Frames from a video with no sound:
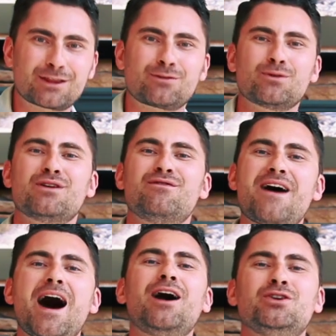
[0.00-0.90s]
through the
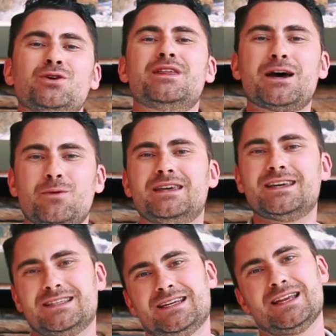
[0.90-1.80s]
value that we
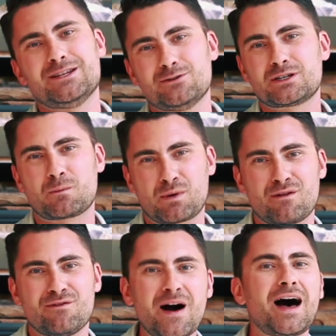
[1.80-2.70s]
continue to
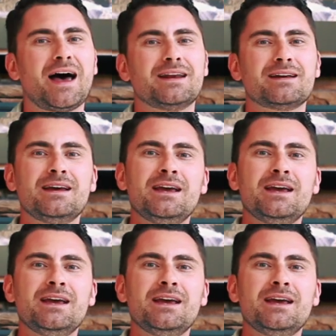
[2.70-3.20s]
provide.